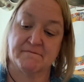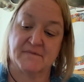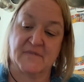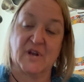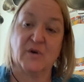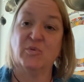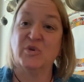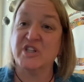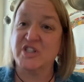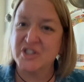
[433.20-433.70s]

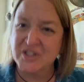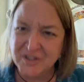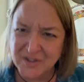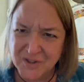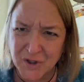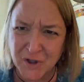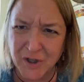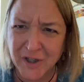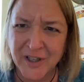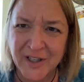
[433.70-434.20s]
Which is
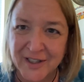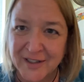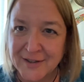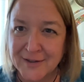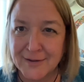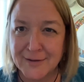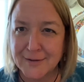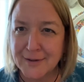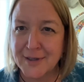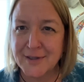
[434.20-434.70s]
good.
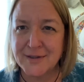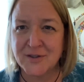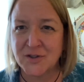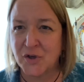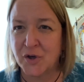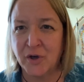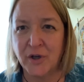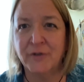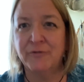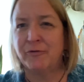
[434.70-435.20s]
That's
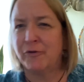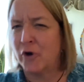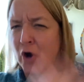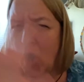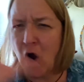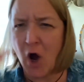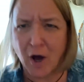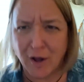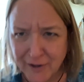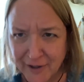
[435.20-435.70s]
good for
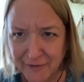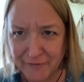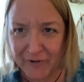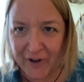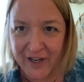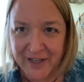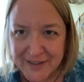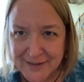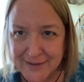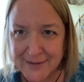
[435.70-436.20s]
all of
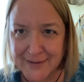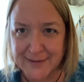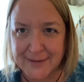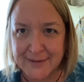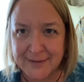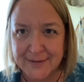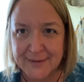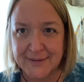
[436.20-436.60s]
us.